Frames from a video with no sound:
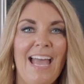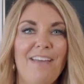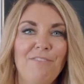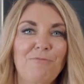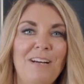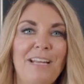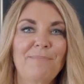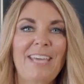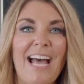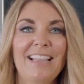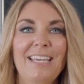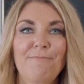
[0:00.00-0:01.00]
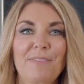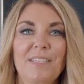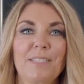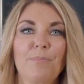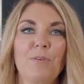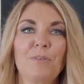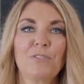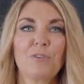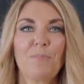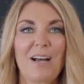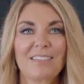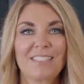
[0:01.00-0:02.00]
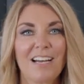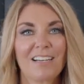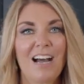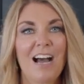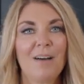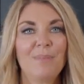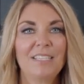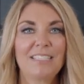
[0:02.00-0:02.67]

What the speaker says: Hi everyone, I'm Kelly with thesuburbansoapbox.com,